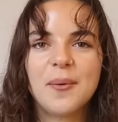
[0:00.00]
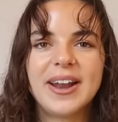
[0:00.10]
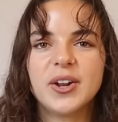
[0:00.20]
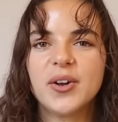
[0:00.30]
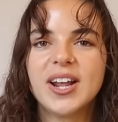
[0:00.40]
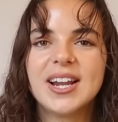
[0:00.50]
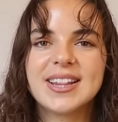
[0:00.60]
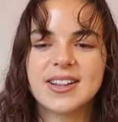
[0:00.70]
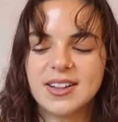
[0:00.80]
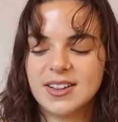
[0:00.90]
went on a
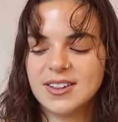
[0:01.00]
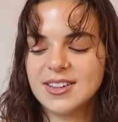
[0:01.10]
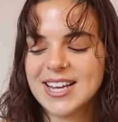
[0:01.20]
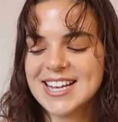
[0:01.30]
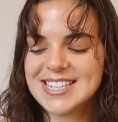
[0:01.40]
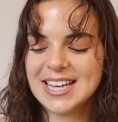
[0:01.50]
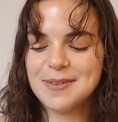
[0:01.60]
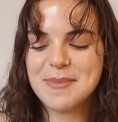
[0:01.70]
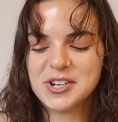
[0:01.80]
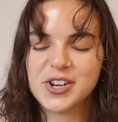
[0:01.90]
little kitty
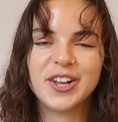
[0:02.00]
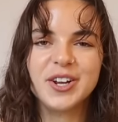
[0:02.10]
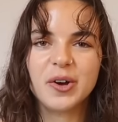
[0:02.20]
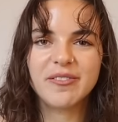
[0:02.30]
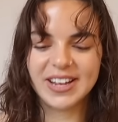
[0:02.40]
mission on